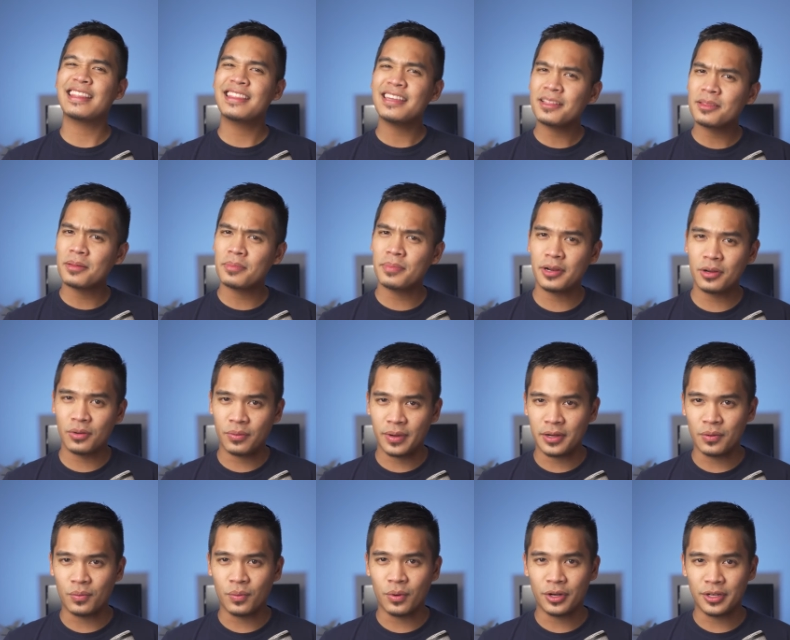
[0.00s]
I think the better
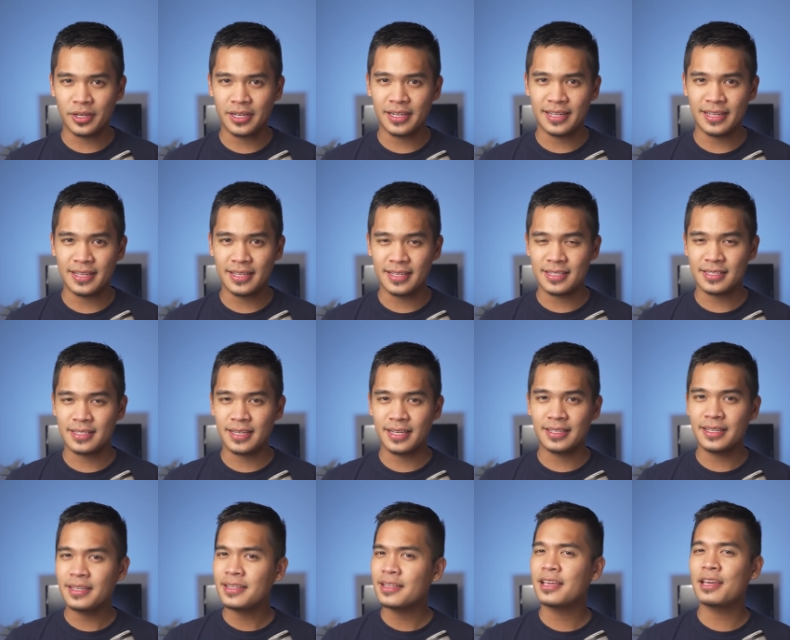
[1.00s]
way to word it is
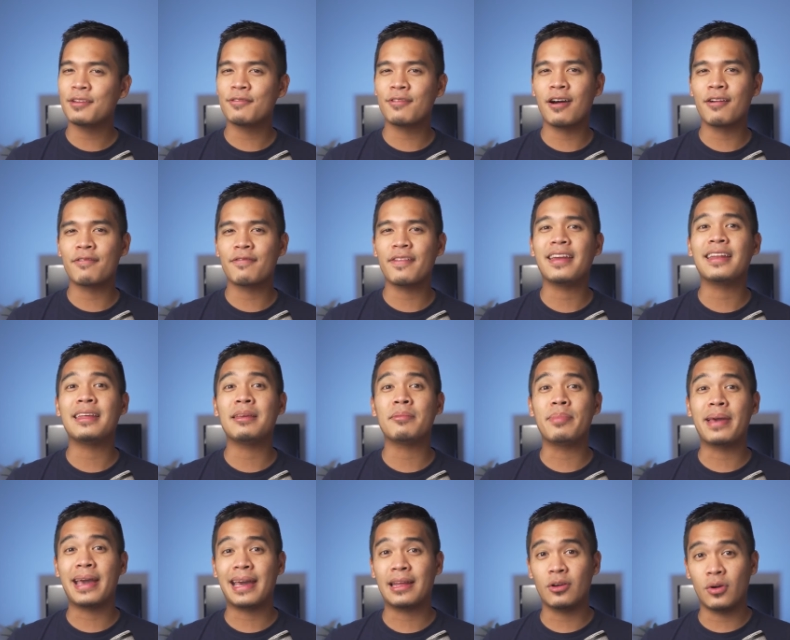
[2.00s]
it didn't give off any
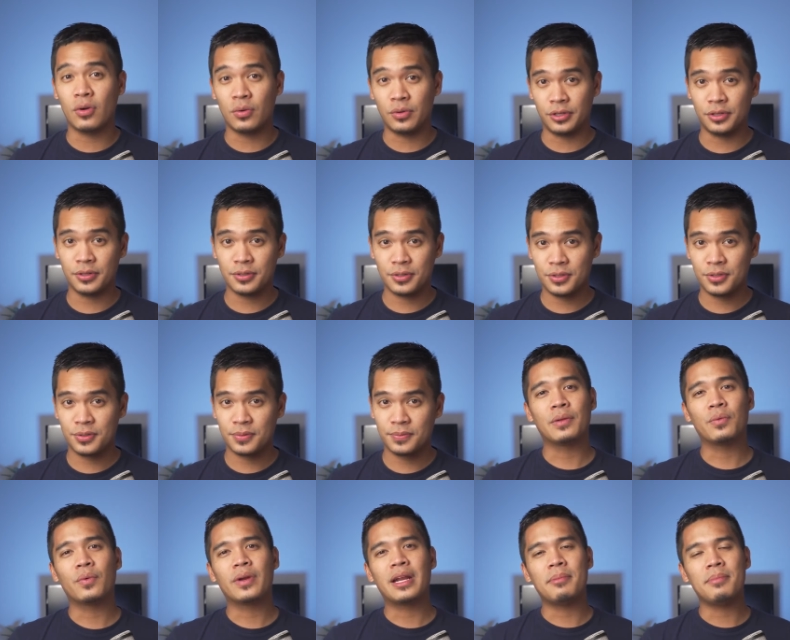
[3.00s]
bad odors.
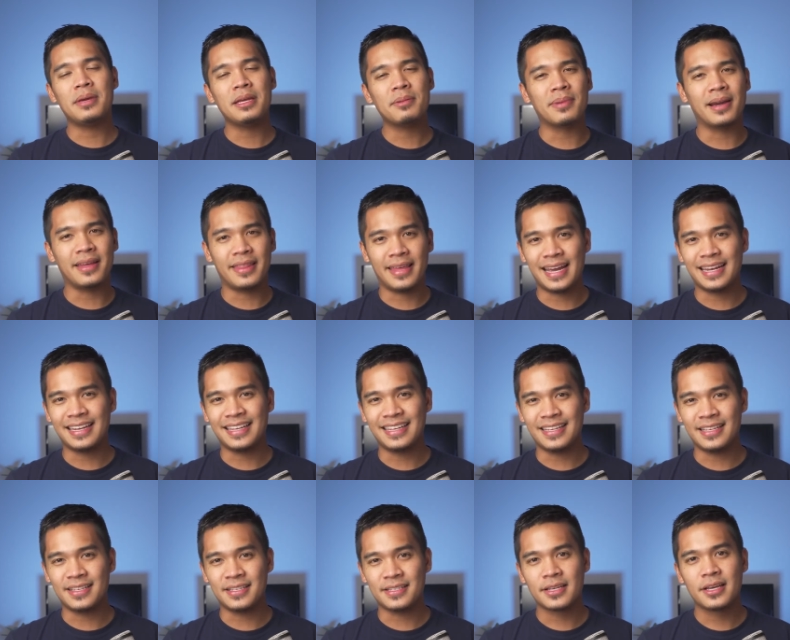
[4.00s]
And what I mean by that
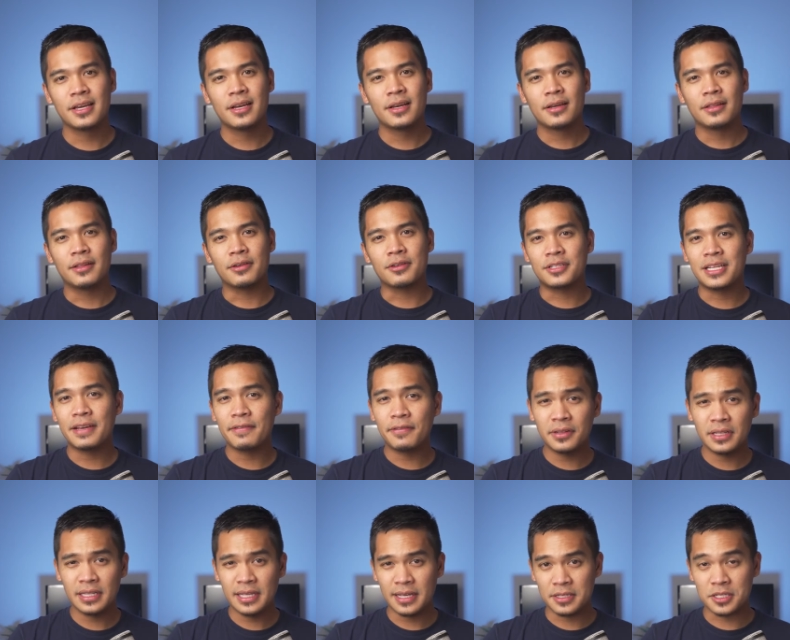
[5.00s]
is there's
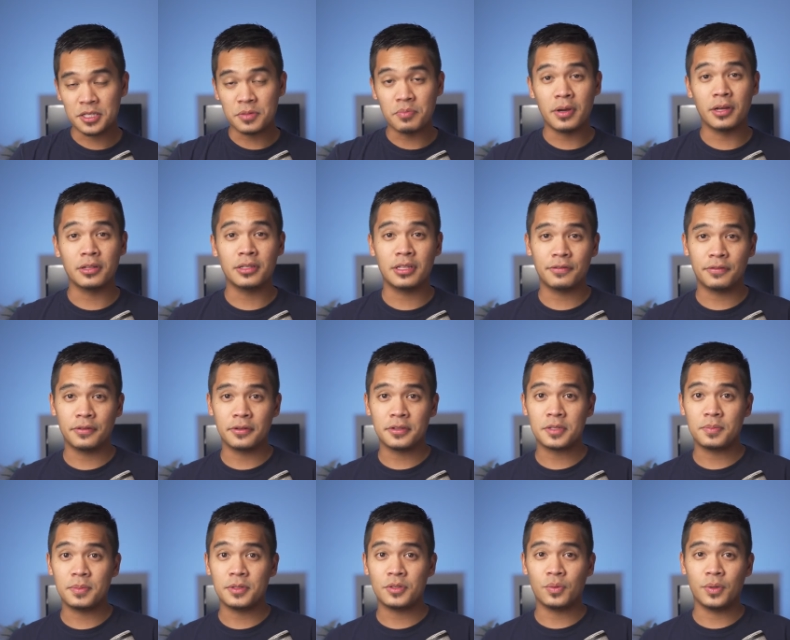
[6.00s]
definitely a smell
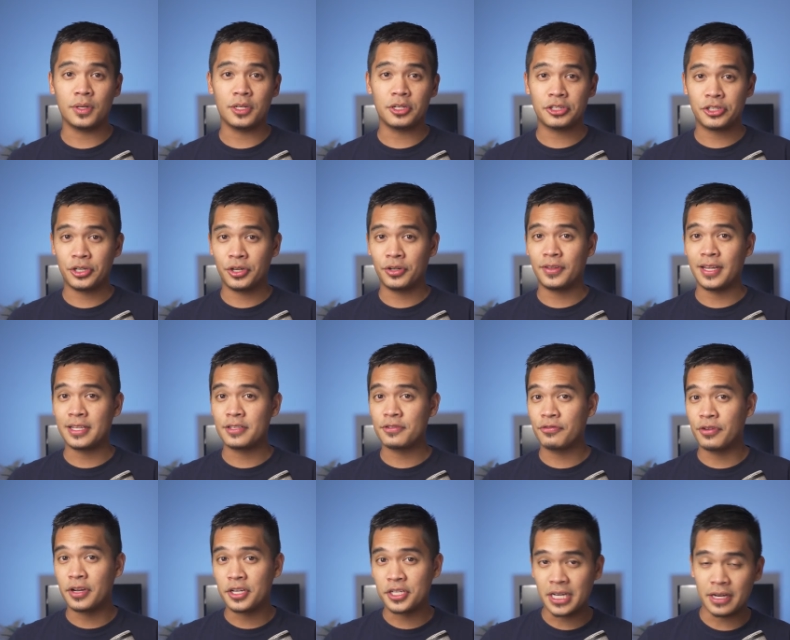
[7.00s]
difference between a shirt that's
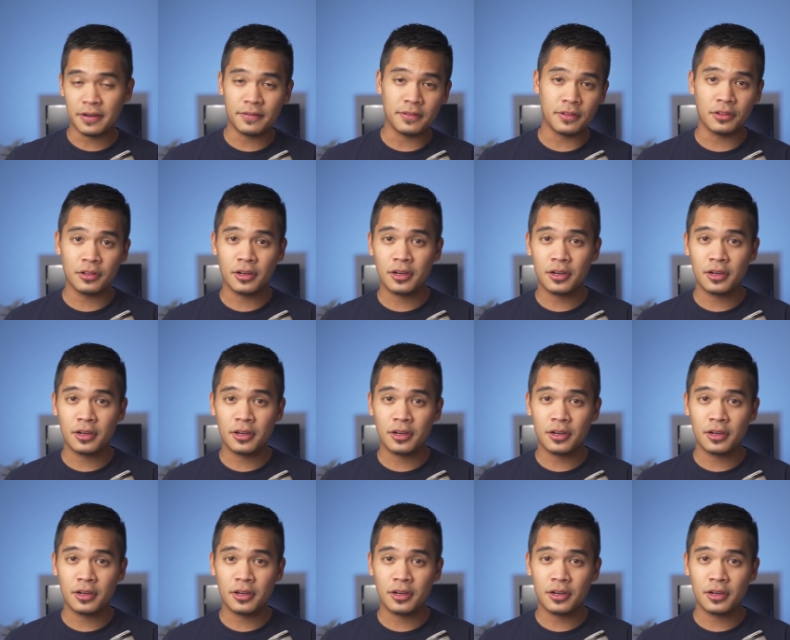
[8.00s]
fresh out of the